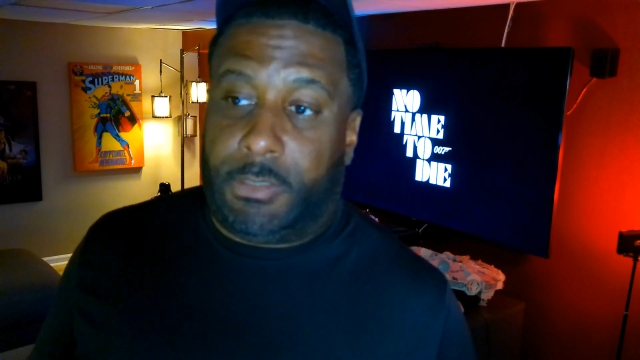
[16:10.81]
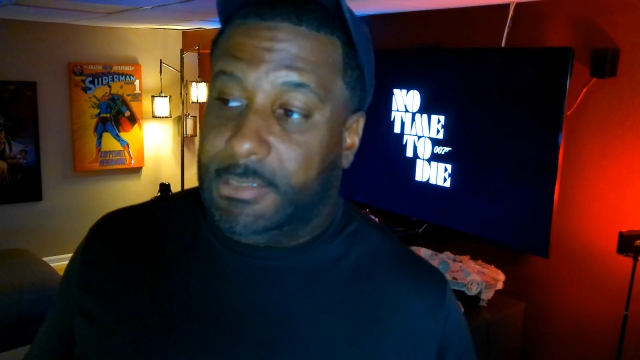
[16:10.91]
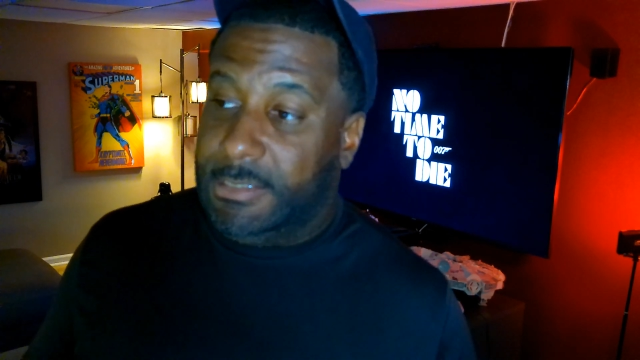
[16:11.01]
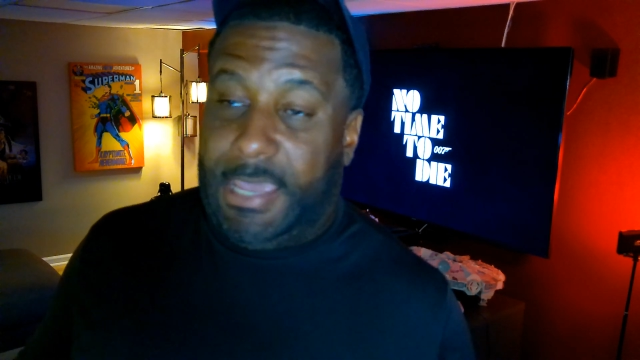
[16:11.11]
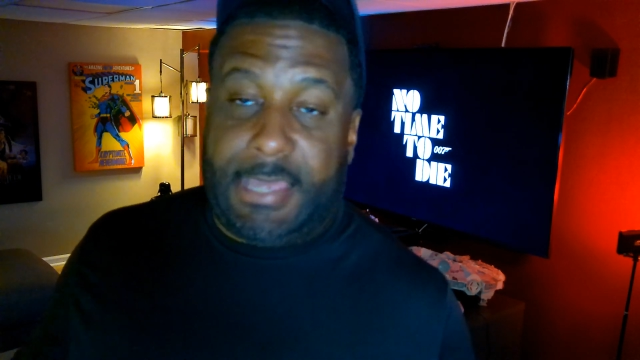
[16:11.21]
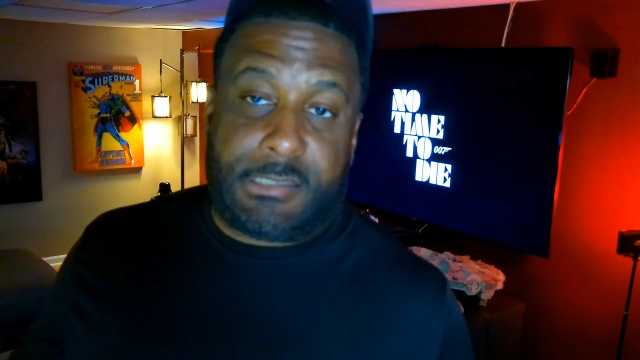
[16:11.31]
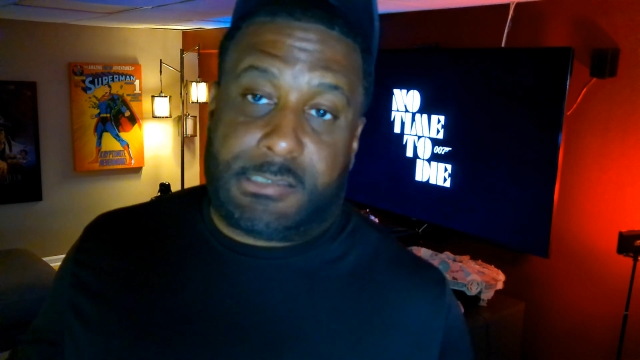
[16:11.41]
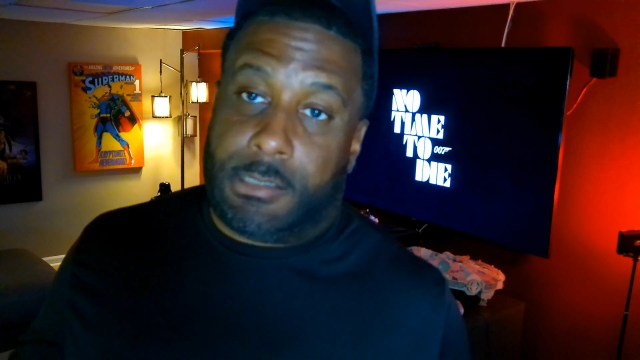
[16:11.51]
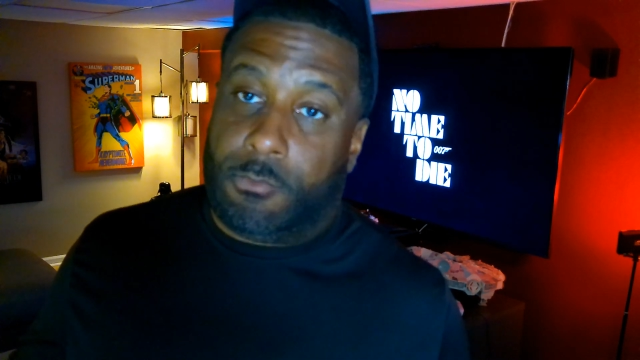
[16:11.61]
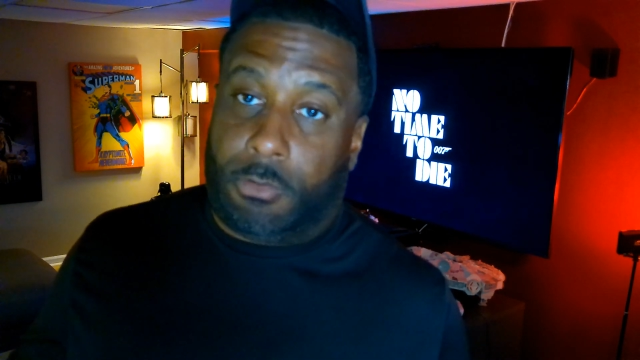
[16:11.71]
The gadgets
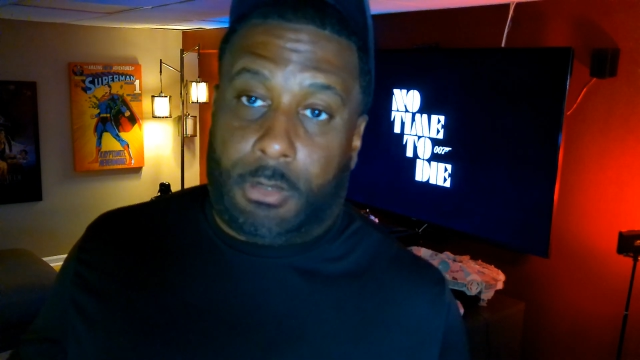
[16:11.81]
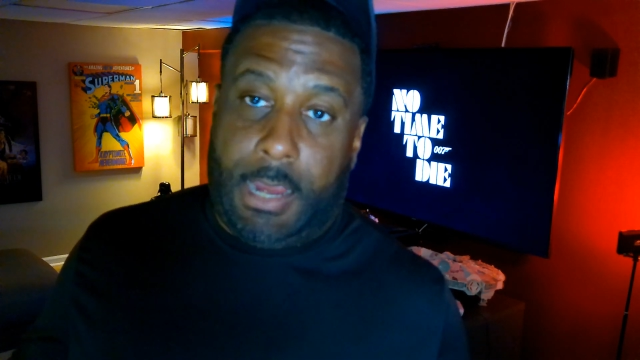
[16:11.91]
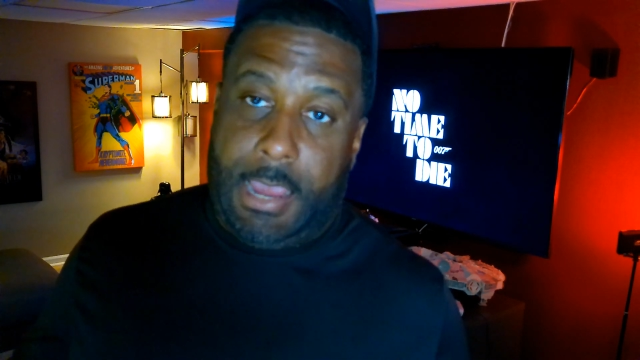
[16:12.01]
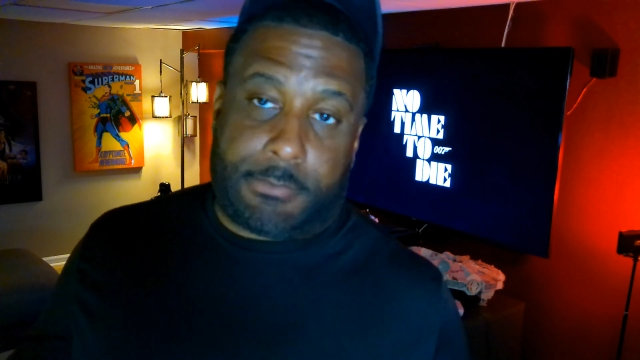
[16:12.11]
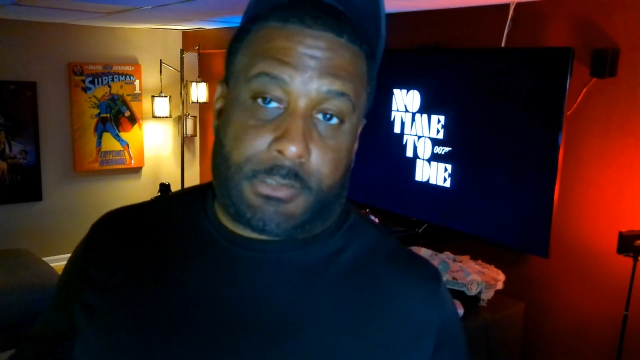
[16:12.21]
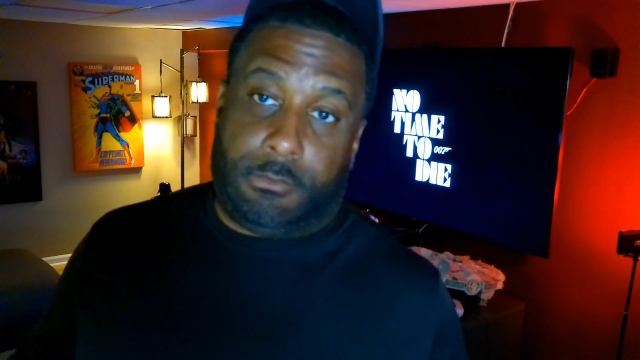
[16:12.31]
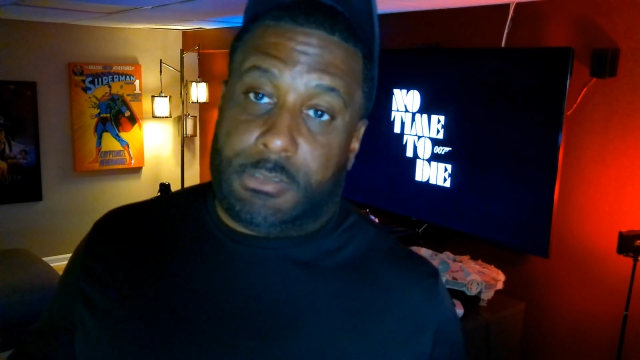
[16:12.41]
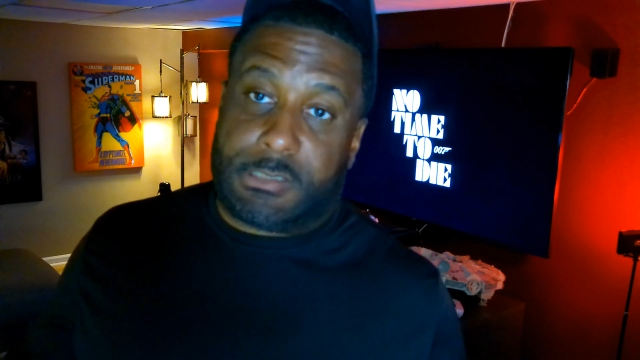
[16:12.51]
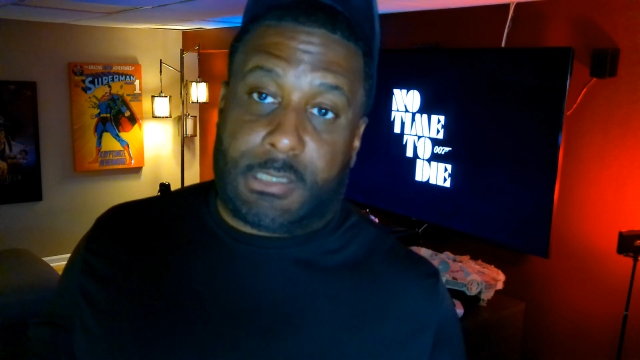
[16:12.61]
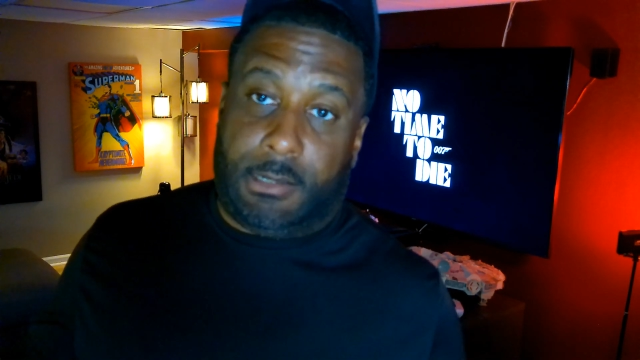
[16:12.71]
in it were
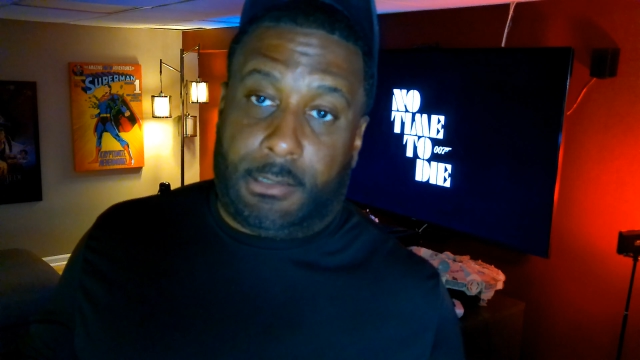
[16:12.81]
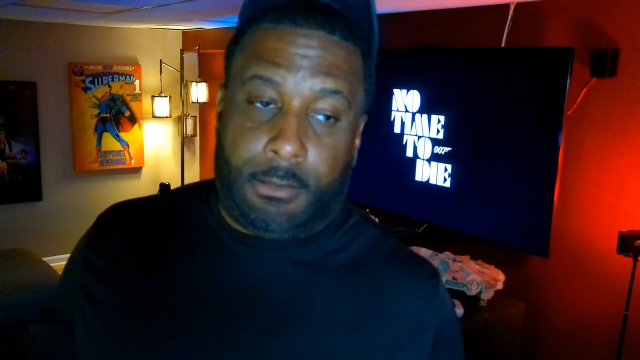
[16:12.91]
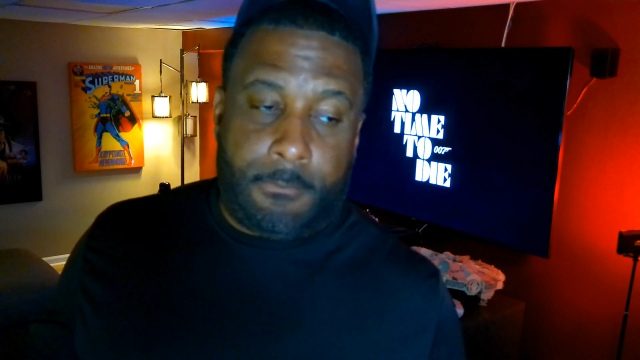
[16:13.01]
absolutely stunning.